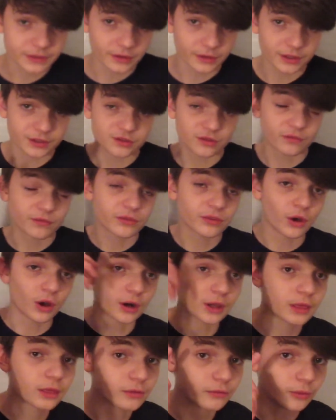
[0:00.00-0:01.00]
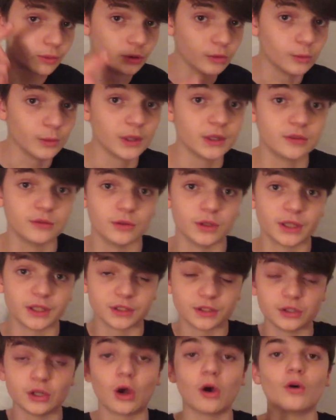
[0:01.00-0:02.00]
unless you've thought it through and you like
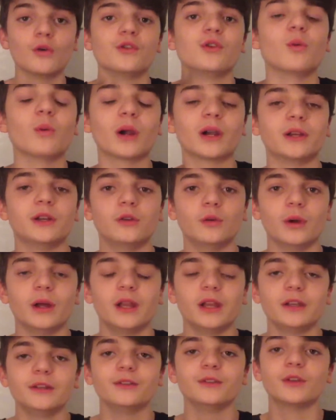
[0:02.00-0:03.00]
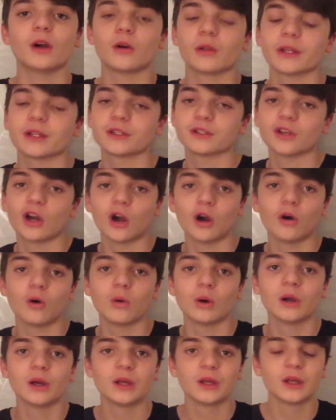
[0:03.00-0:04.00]
know you want to do it and you
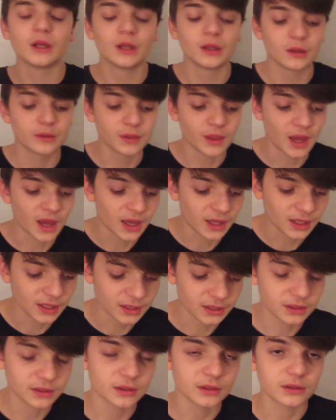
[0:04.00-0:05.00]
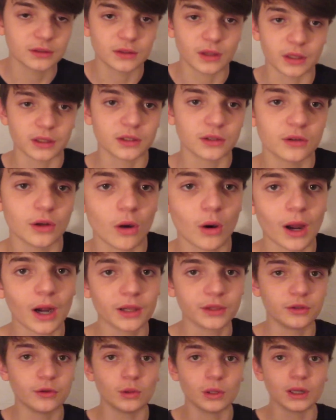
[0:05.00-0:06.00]
know like that you know how to
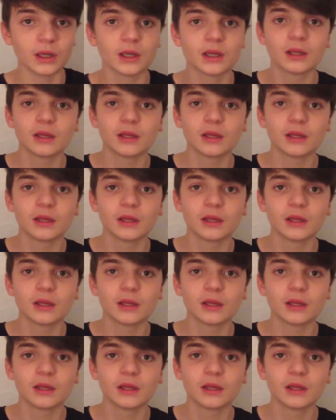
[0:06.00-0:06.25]
do it.